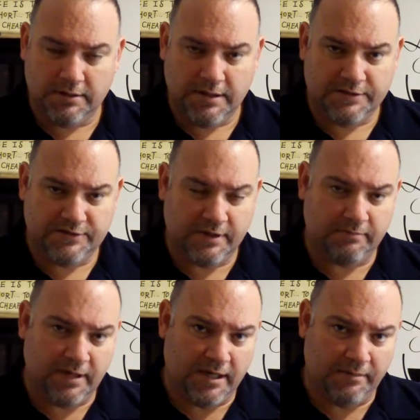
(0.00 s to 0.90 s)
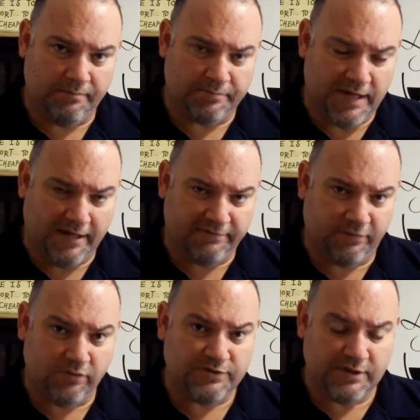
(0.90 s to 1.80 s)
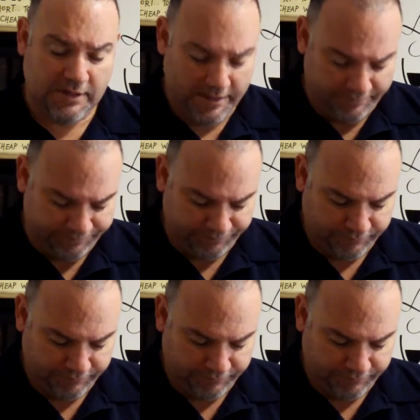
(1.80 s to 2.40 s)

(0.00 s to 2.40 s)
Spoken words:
There's some black fruits in there,